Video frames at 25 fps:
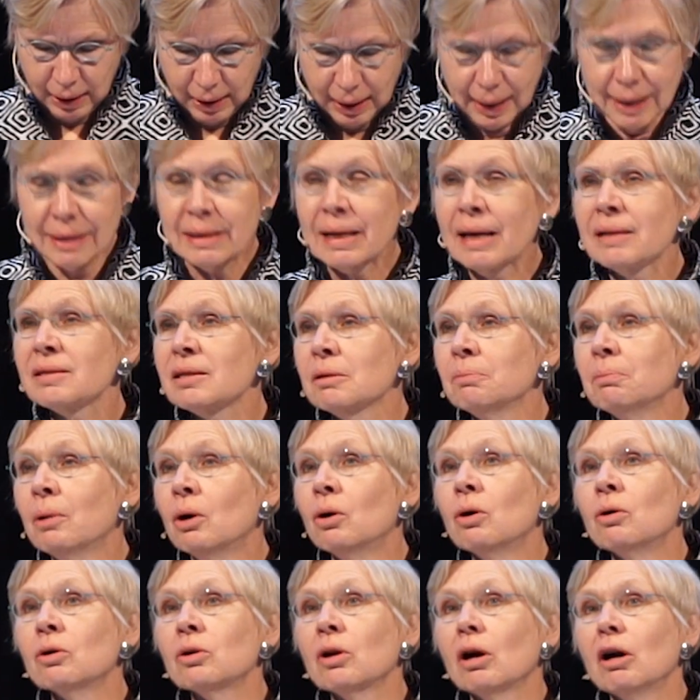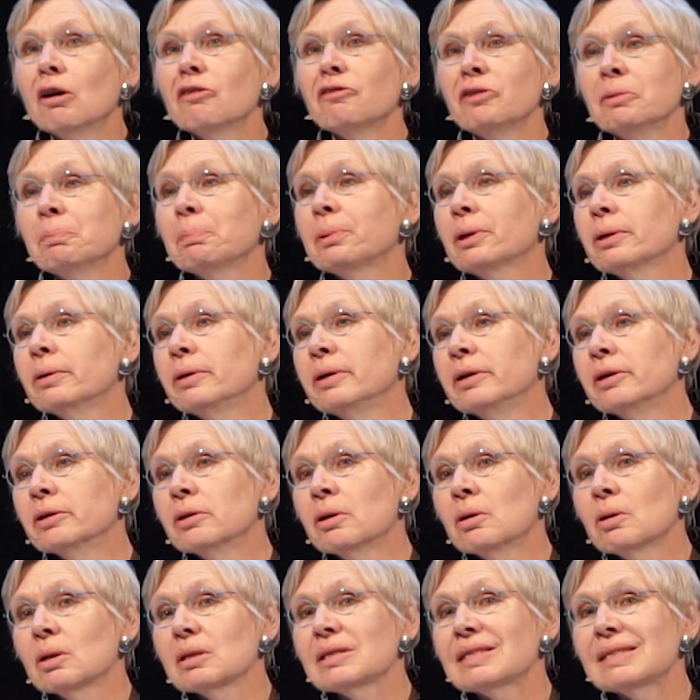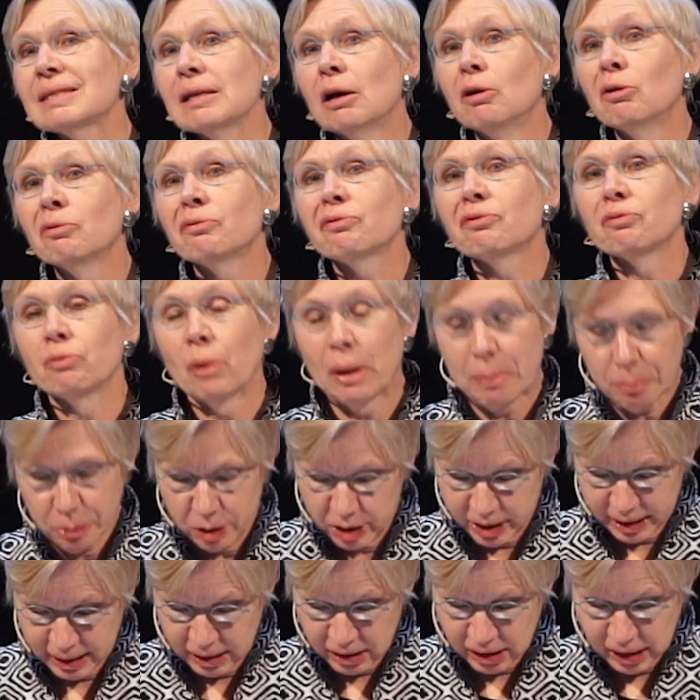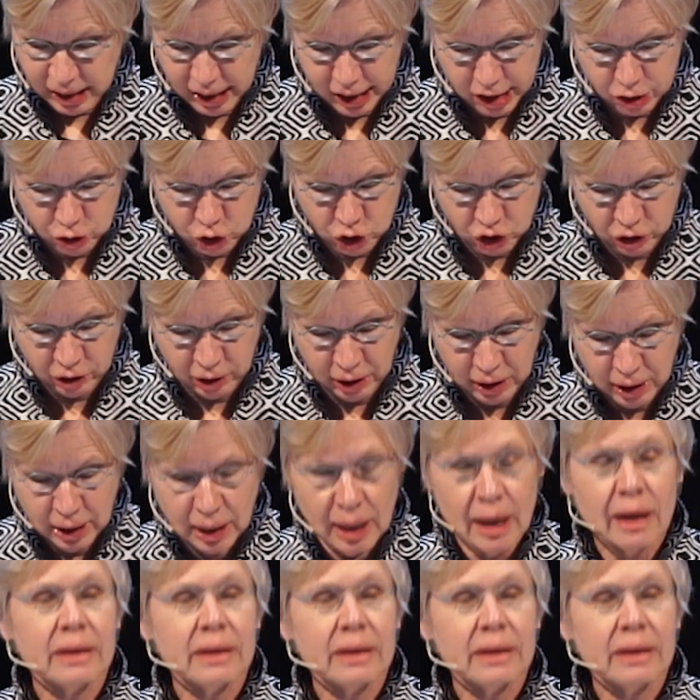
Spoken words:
And as a mode of imperial self-representation,